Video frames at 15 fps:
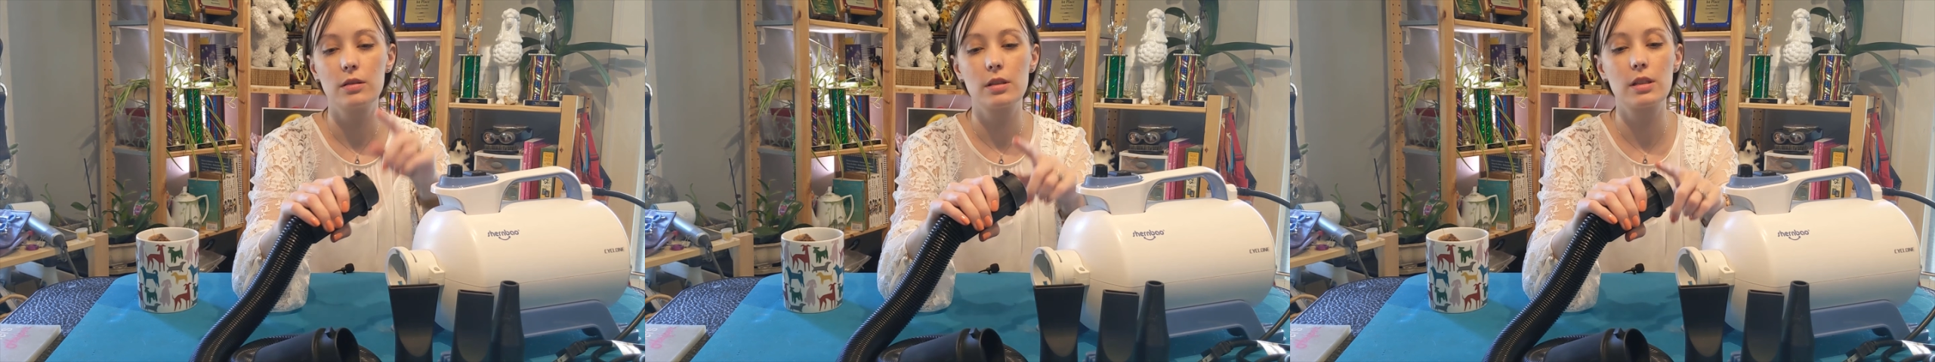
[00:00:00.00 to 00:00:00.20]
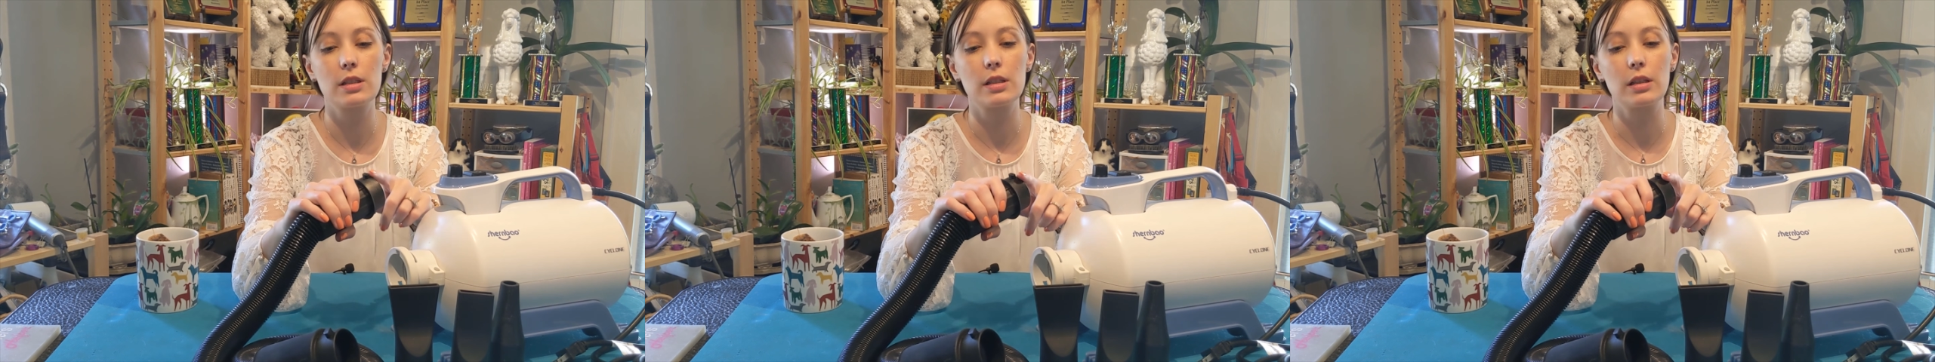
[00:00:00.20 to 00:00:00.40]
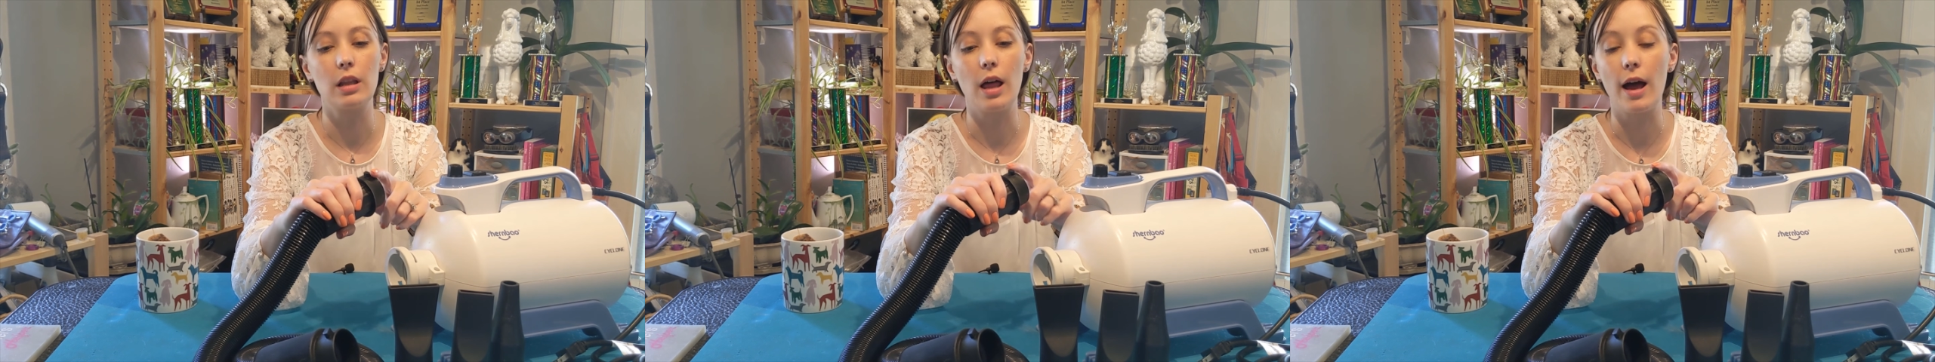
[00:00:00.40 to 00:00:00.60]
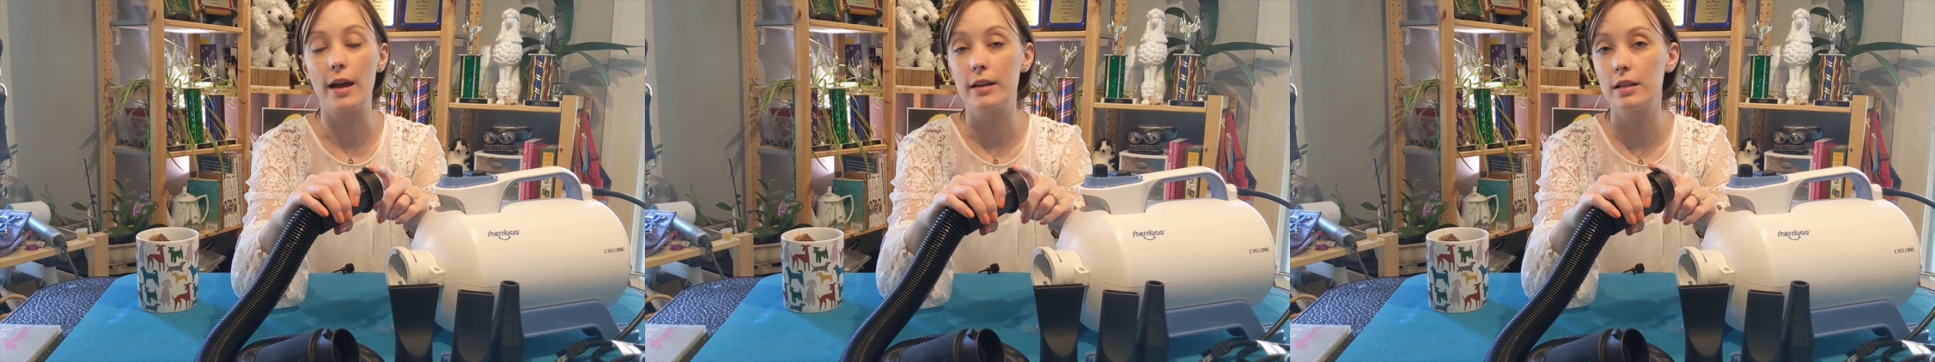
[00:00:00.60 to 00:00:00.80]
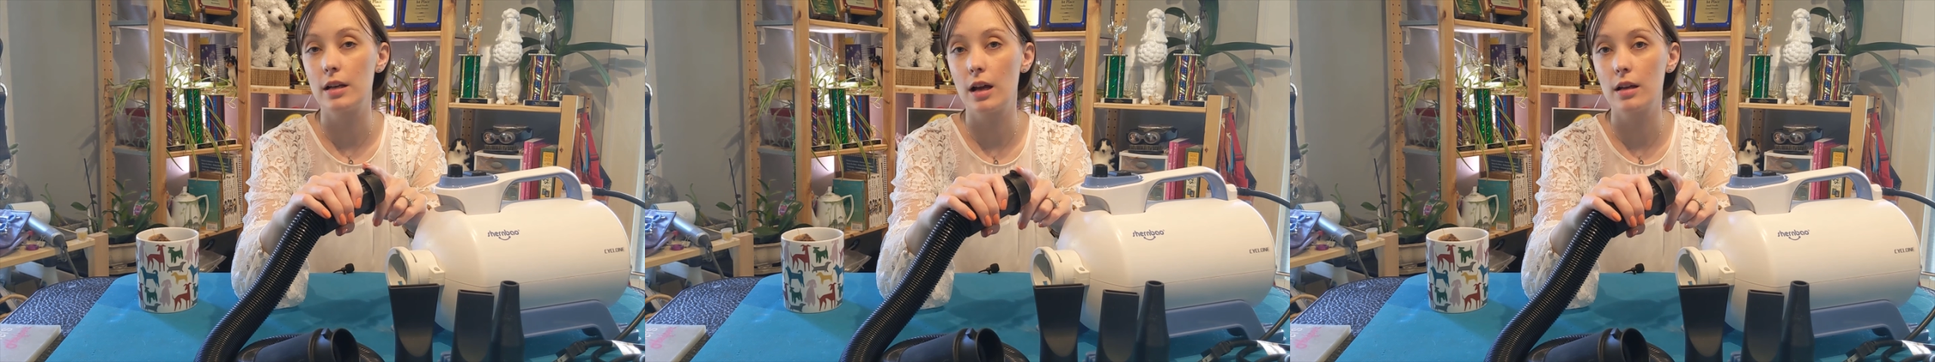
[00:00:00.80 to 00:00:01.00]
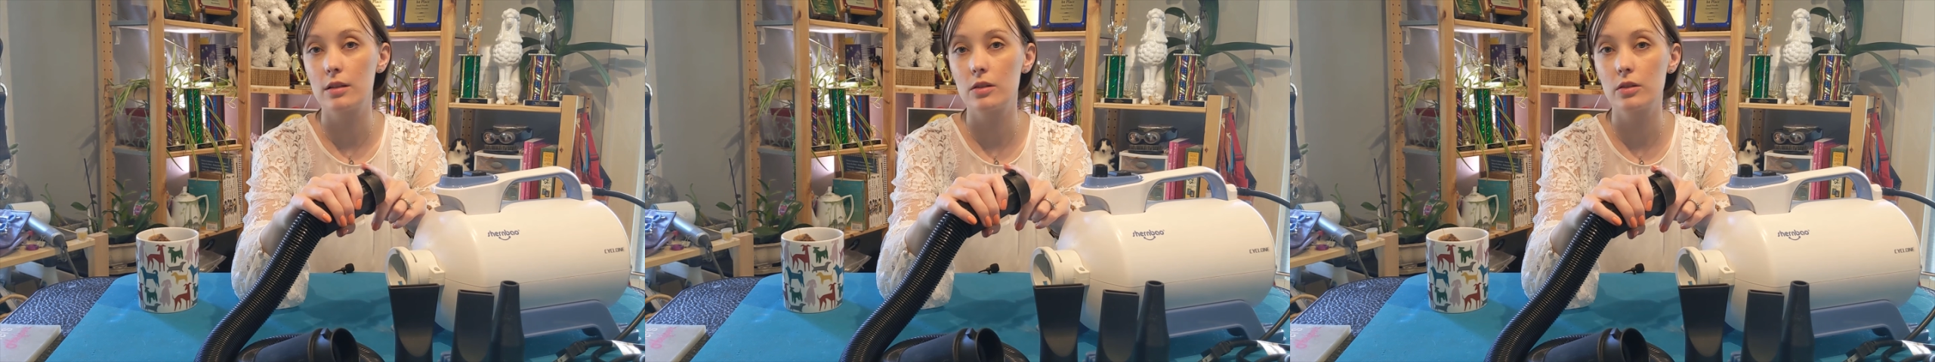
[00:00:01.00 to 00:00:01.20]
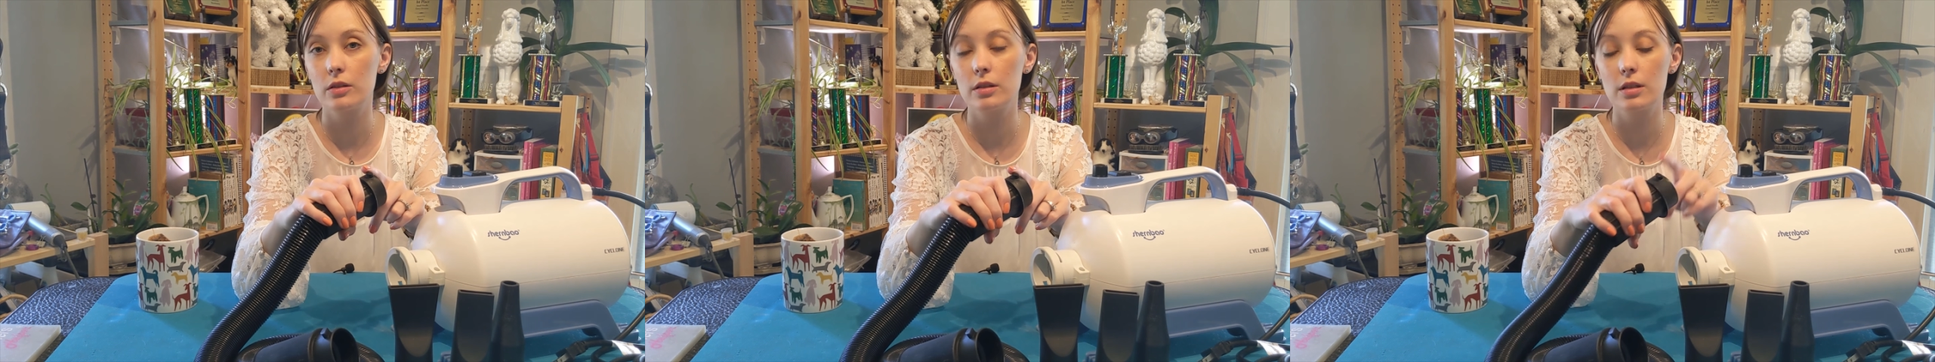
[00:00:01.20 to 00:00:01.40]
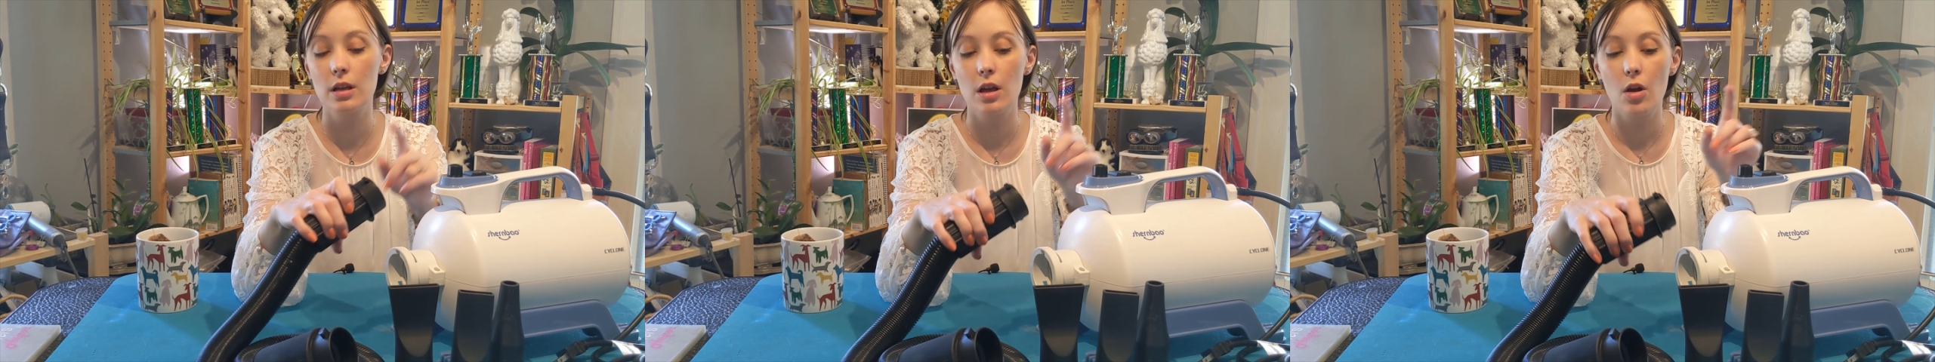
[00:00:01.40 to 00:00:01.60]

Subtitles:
slide nozzles,